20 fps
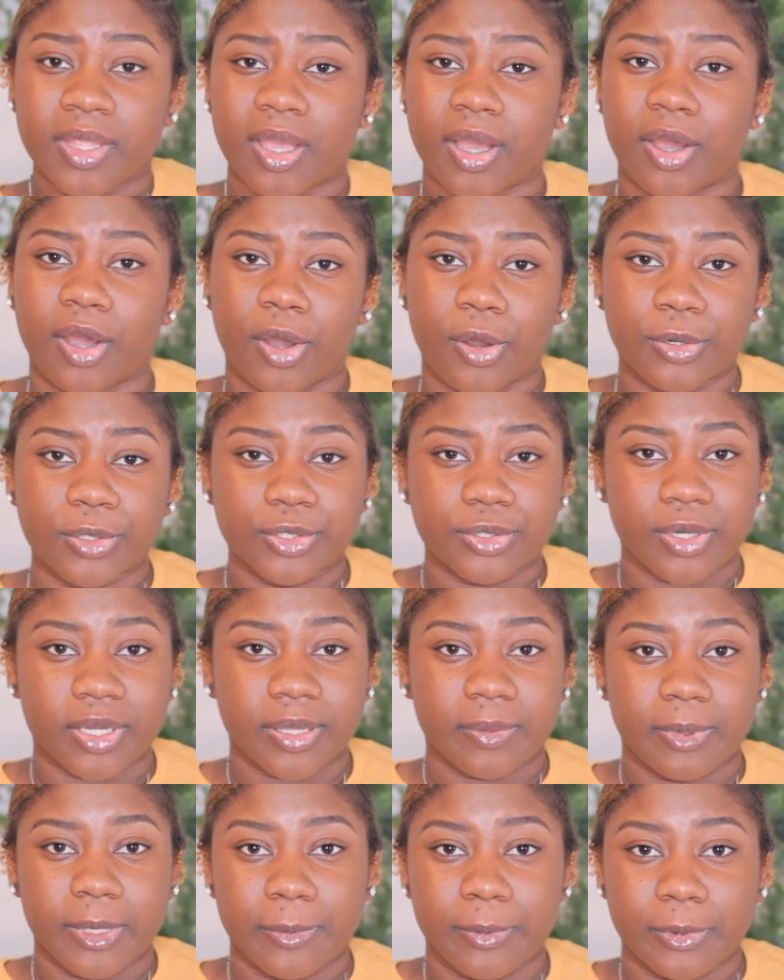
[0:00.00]
an old
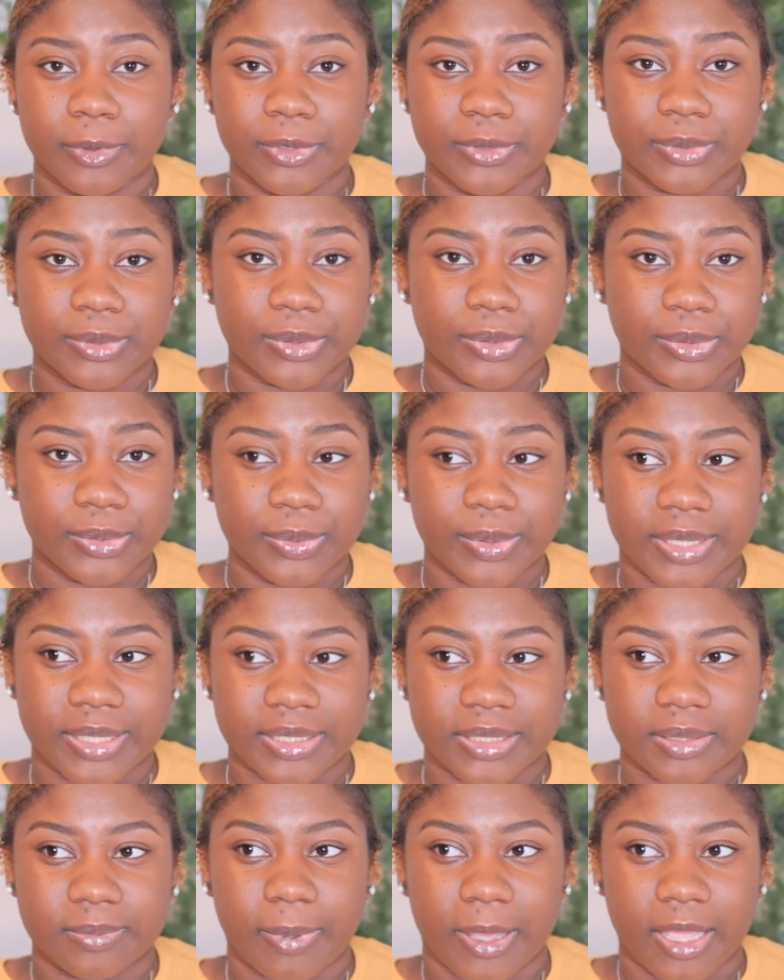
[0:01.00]
trick people used to do
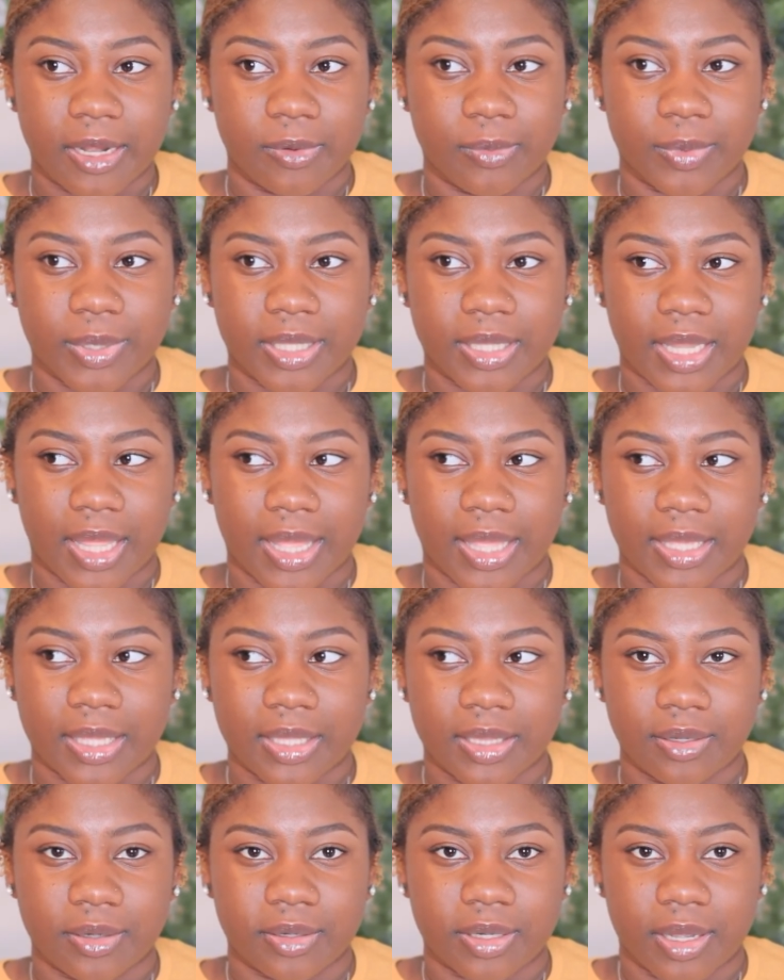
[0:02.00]
is paint them with like
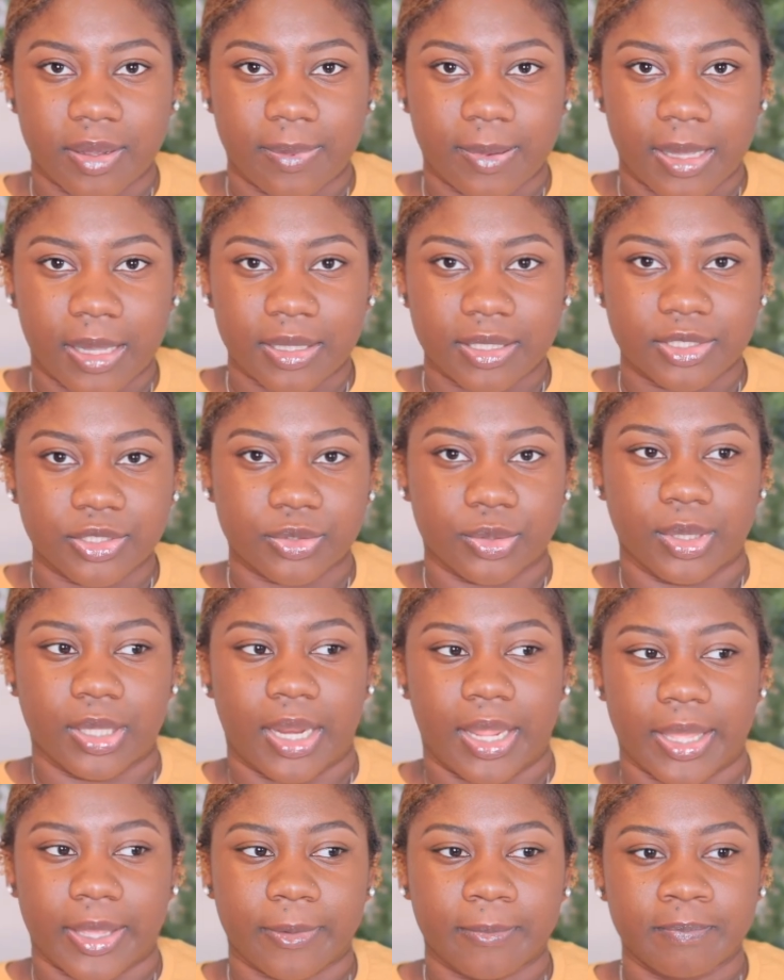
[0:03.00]
clear nail polish or
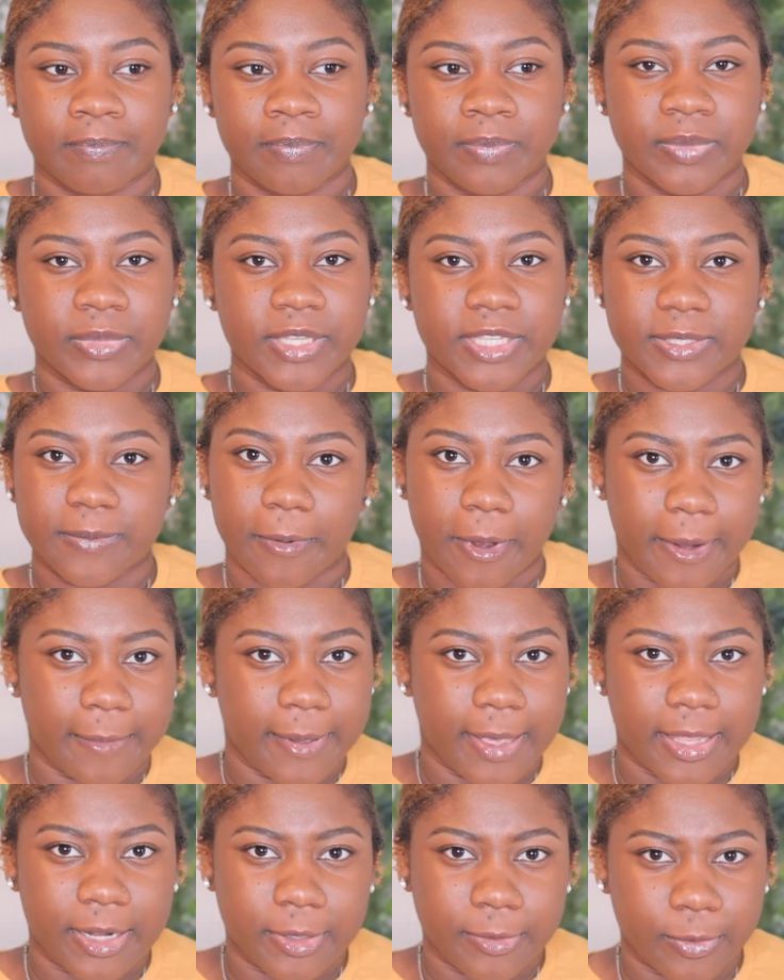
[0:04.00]
like spray
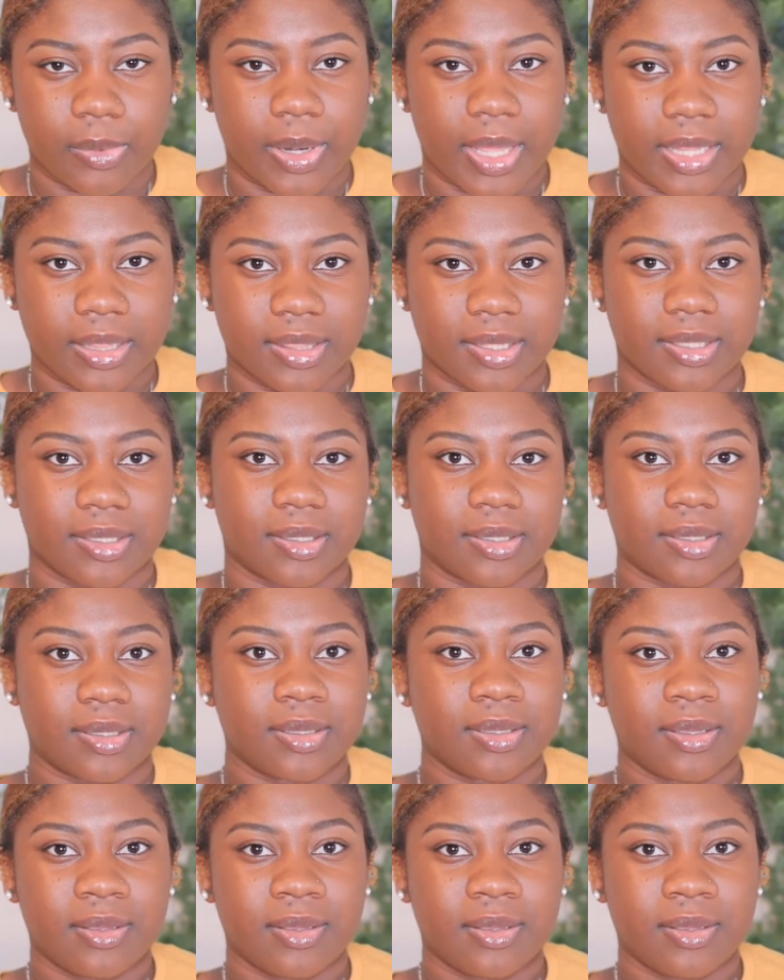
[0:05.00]
paint them so that the